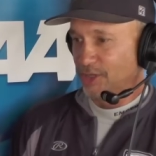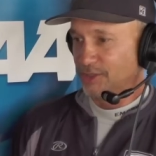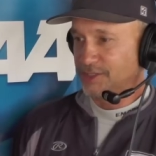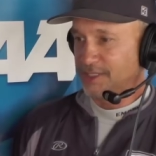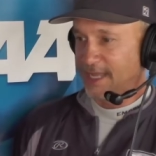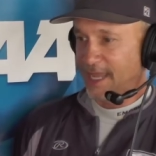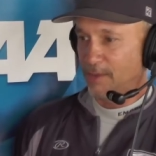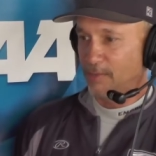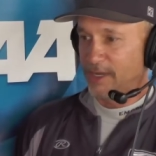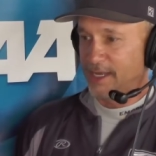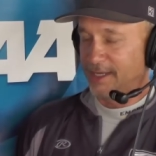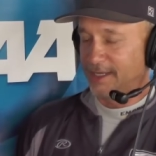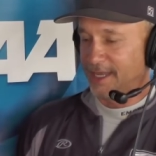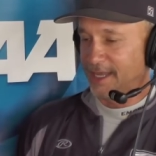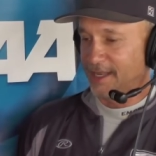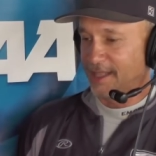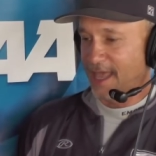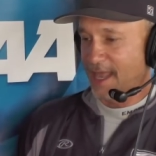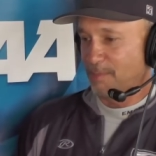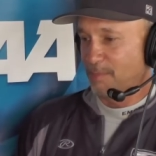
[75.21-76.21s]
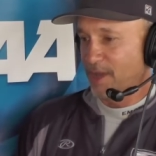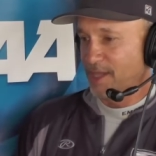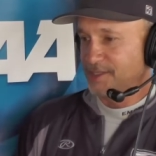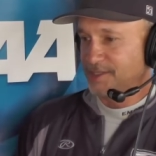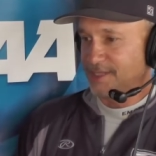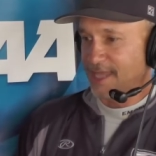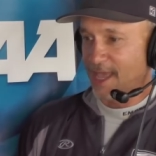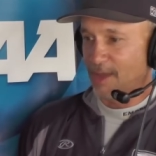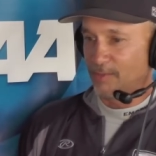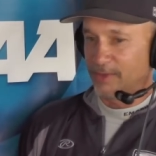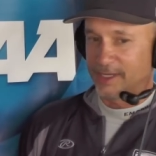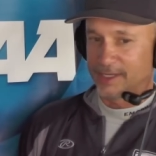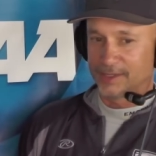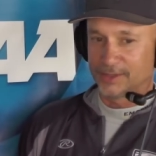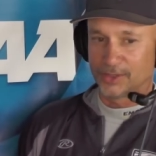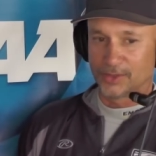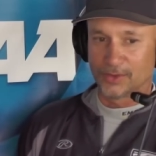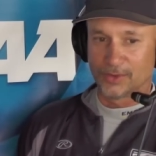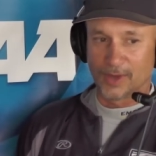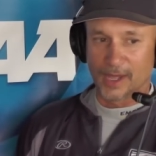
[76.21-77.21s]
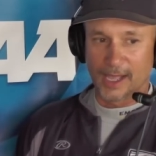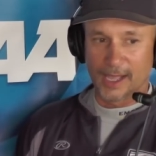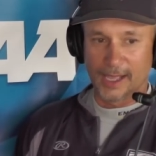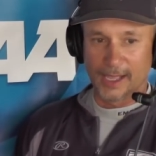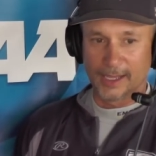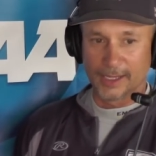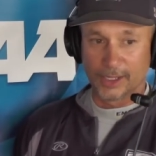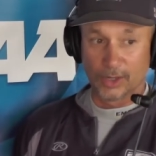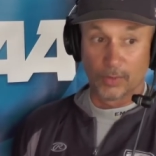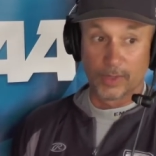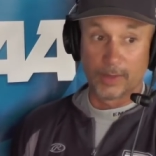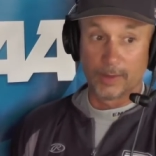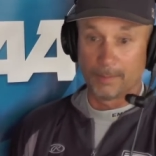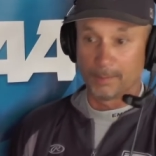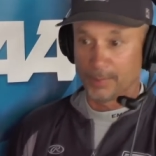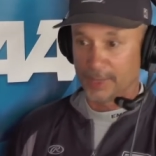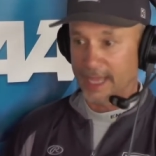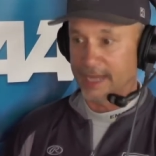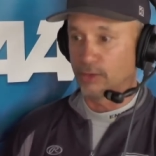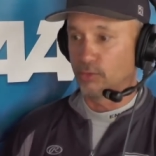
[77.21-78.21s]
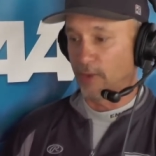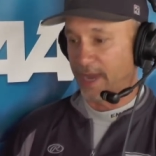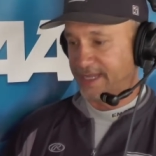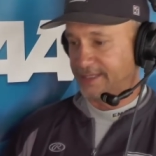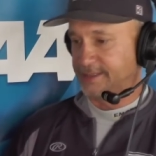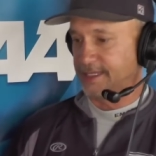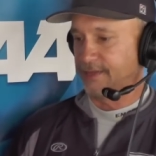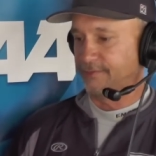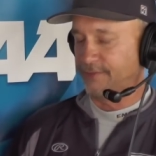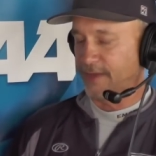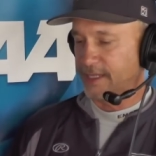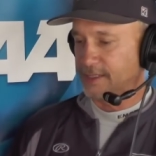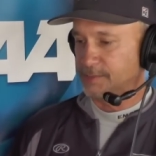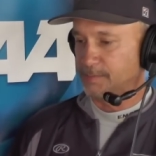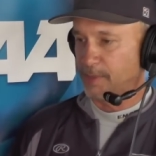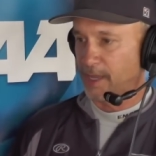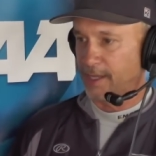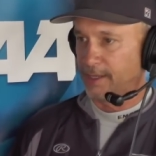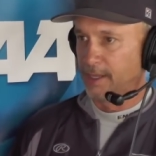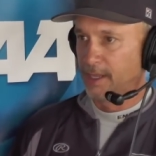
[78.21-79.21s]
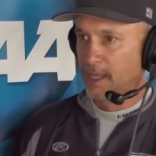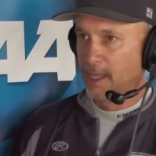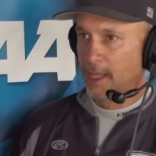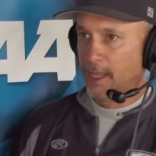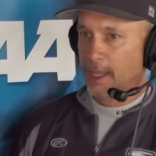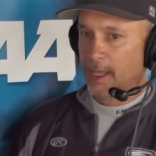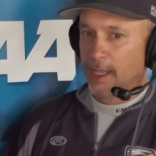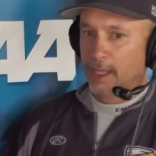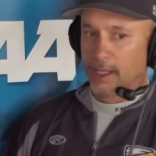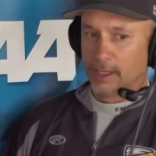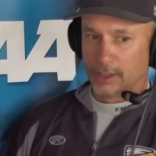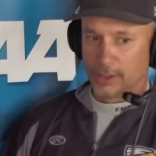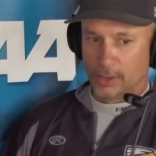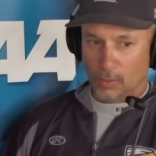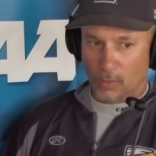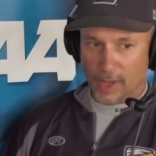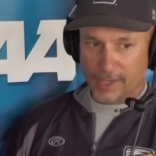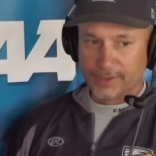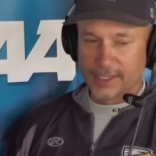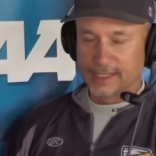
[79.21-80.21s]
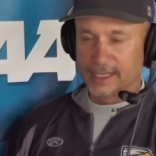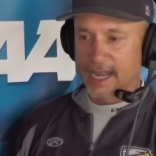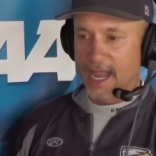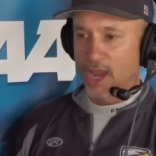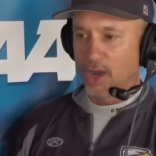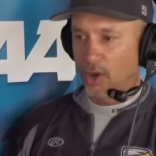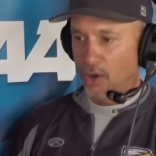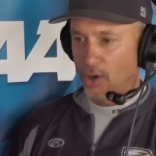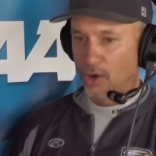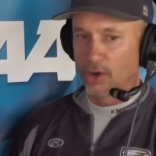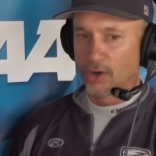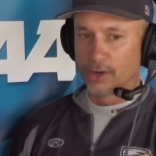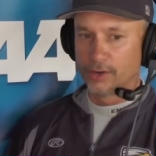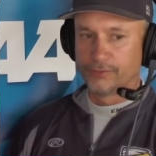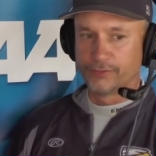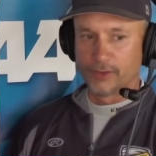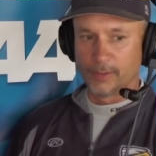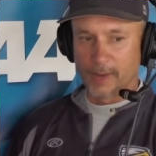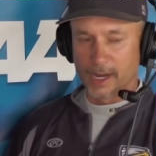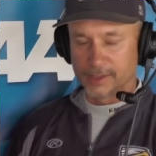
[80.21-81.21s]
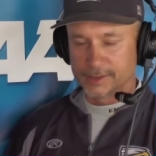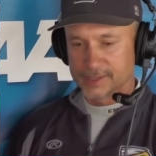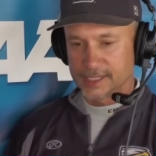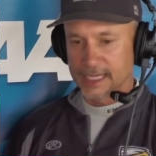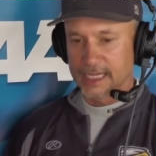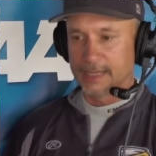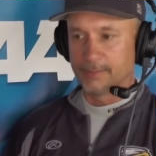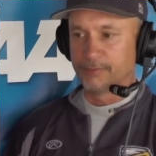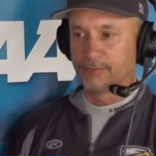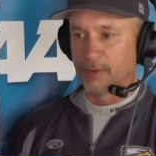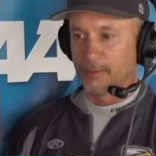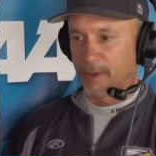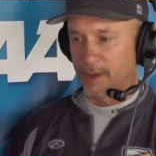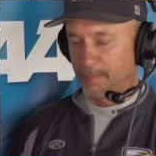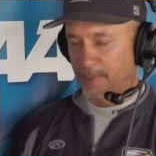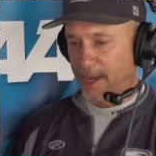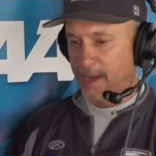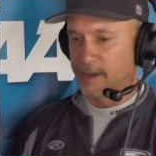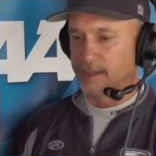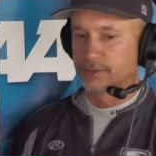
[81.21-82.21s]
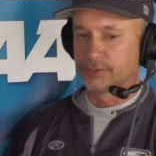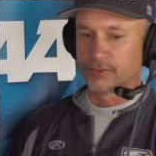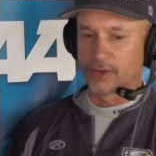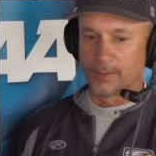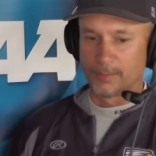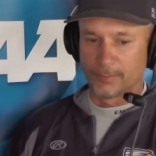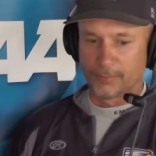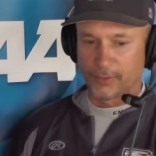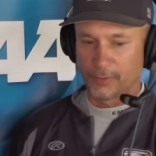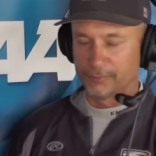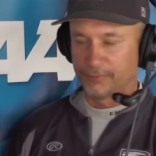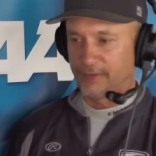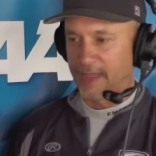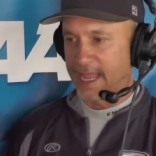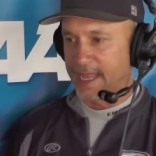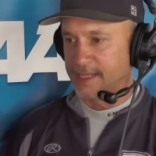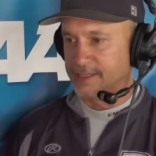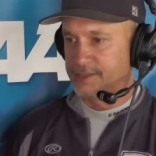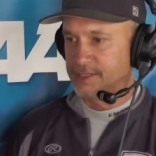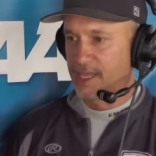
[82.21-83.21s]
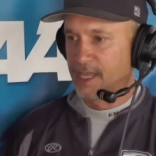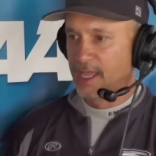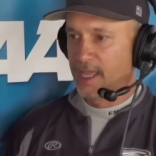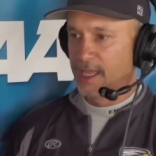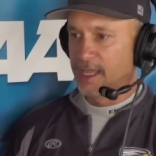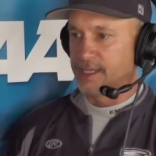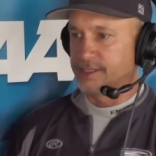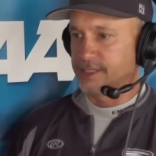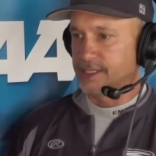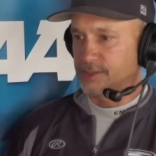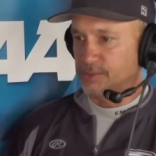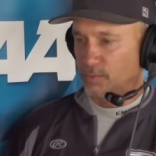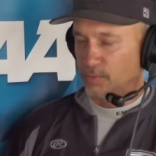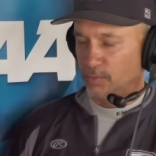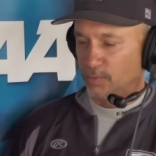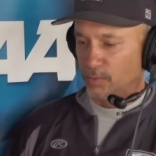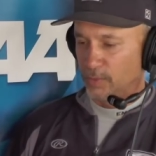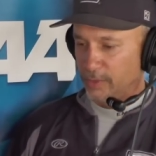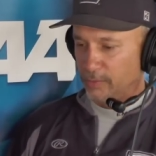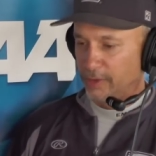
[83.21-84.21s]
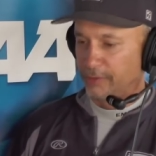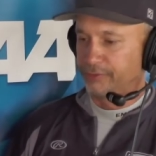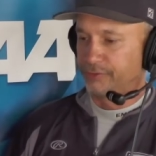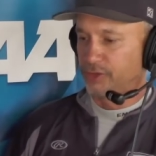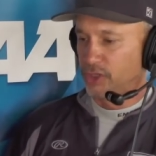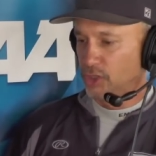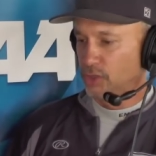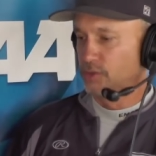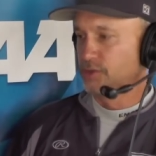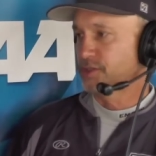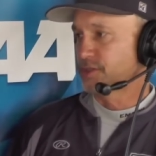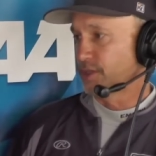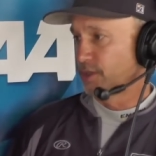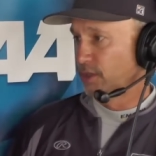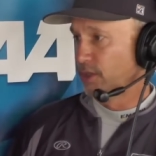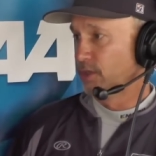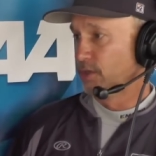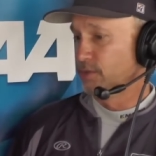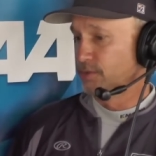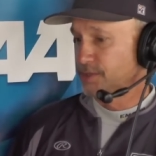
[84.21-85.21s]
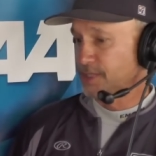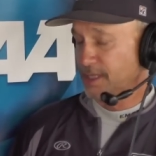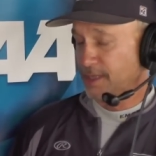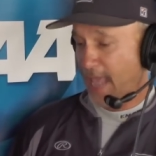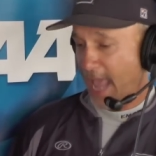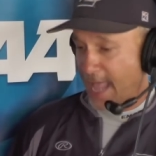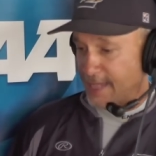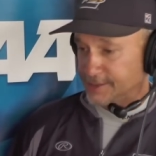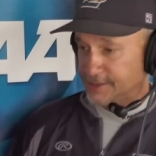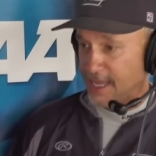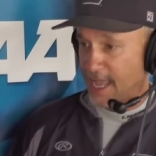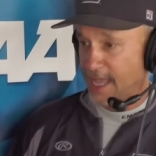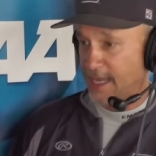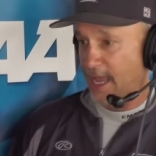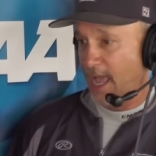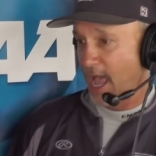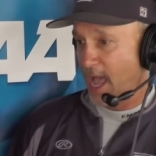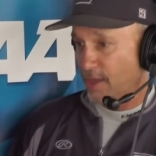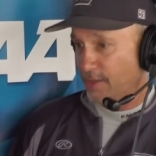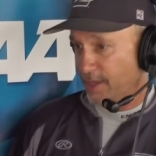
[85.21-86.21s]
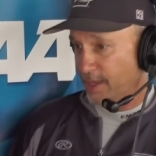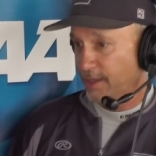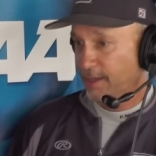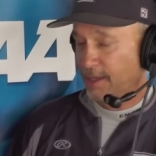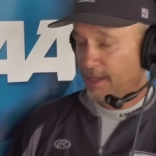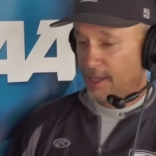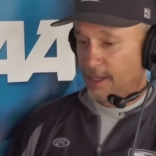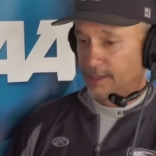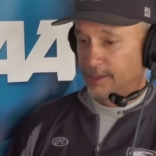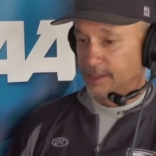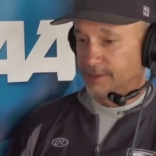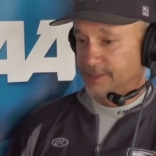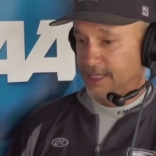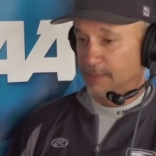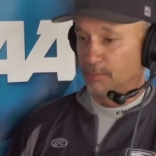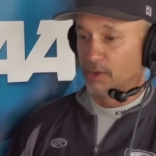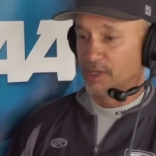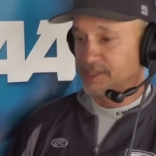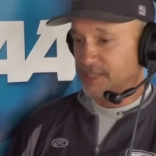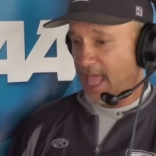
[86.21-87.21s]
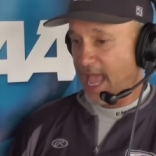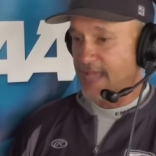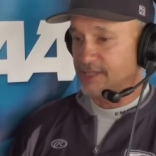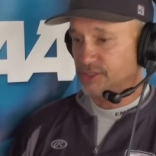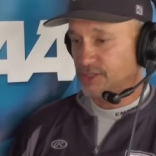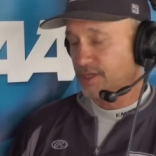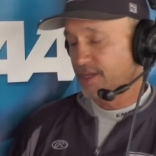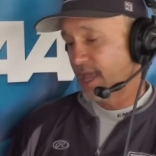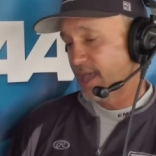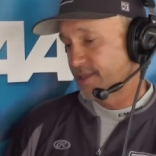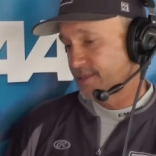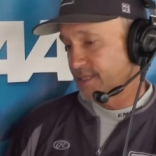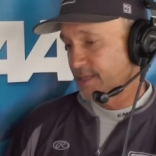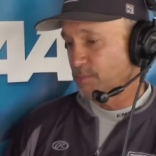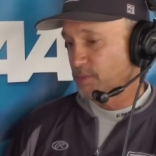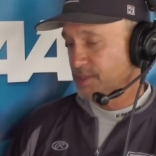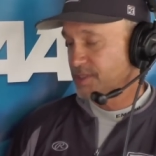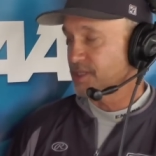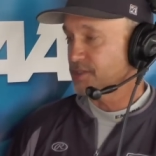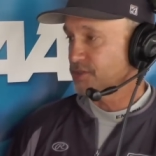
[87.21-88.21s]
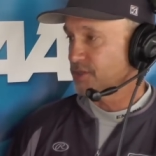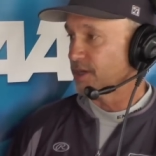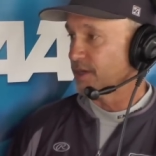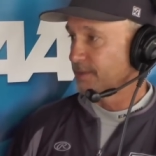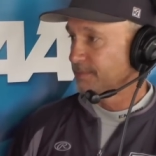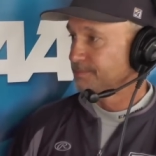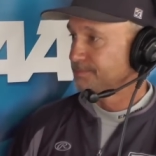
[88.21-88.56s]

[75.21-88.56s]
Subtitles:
Today we didn't get a lot of bunts down. We didn't do, we didn't play great defense, but the one thing that I heard from our team, from our parents, from fans, is this: we refuse to lose. And that's kind of how the team was last year and how the team was this year.